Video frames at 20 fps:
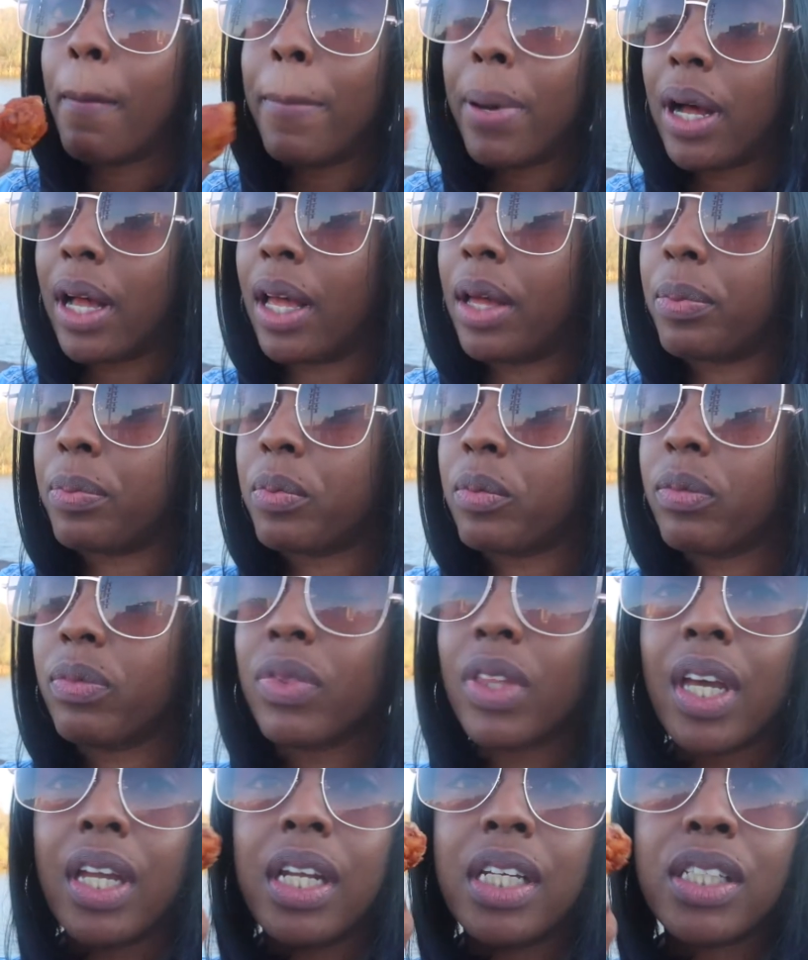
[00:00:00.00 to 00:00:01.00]
But
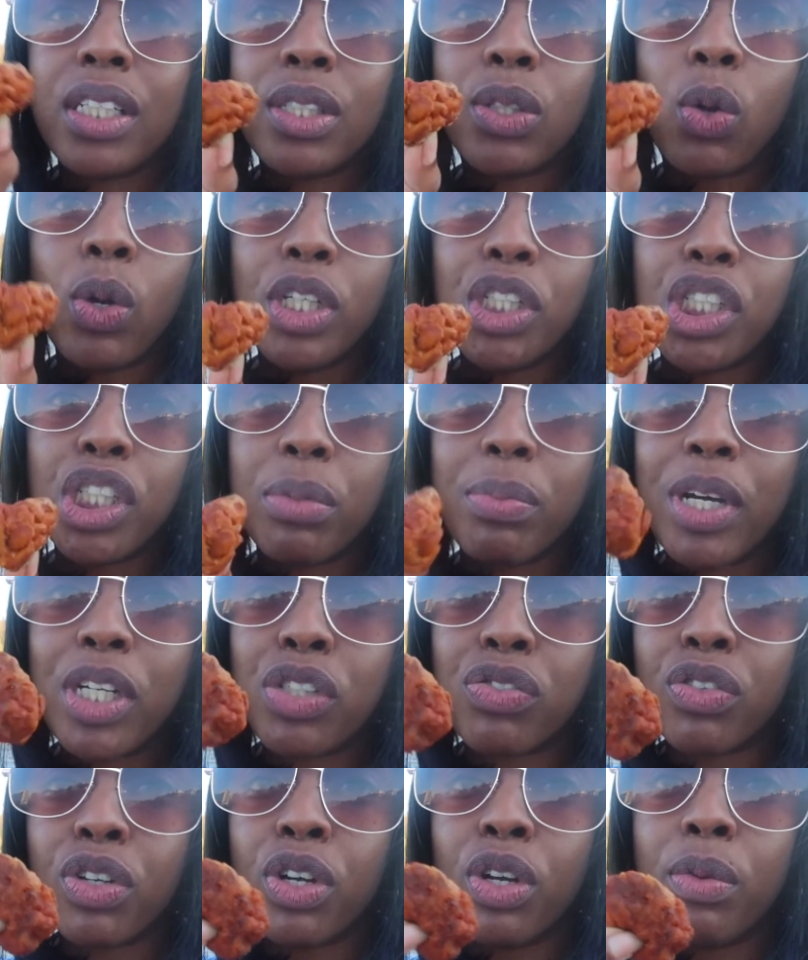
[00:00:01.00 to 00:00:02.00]
this is oyster
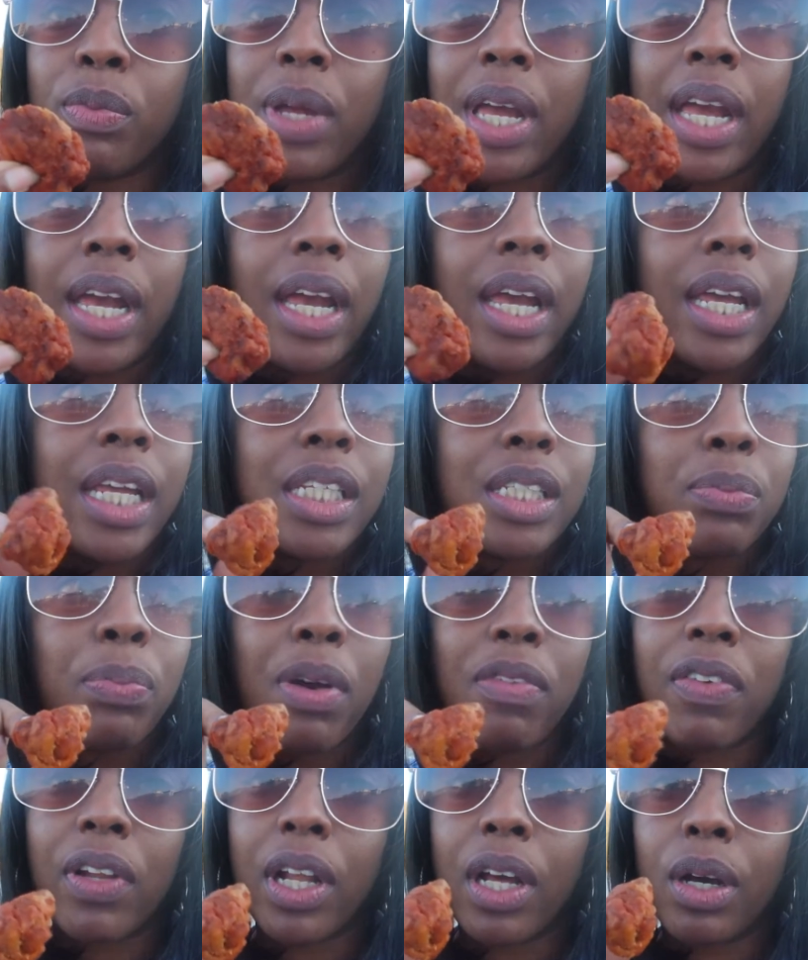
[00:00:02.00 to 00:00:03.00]
mushroom and it's
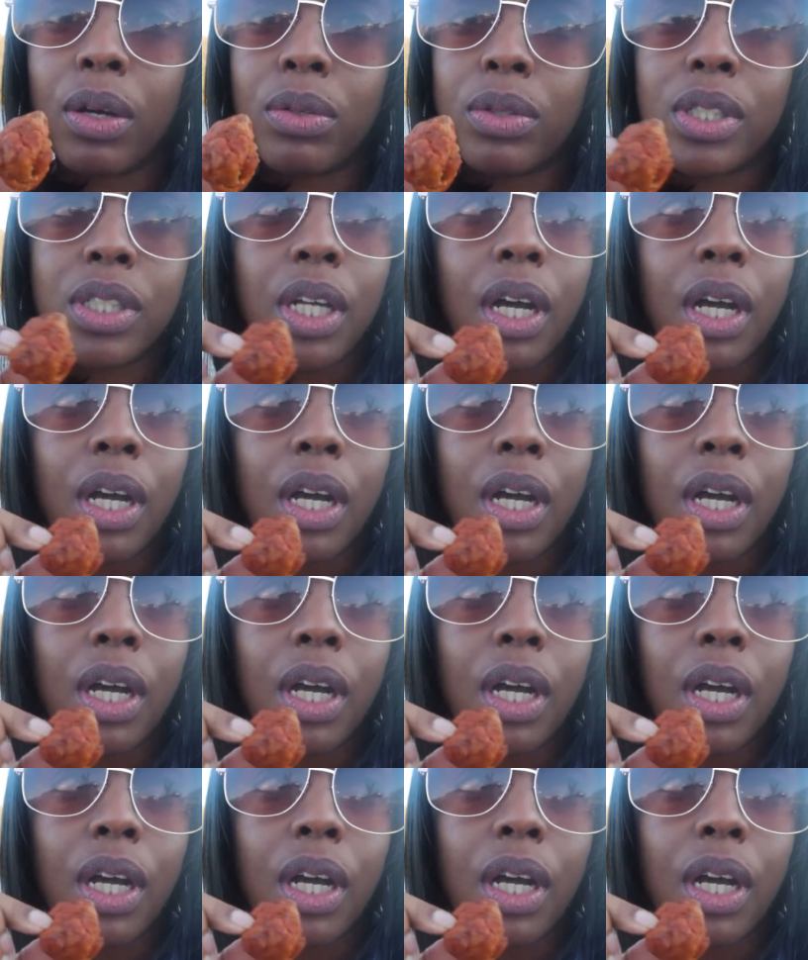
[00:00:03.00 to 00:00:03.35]
buffalo.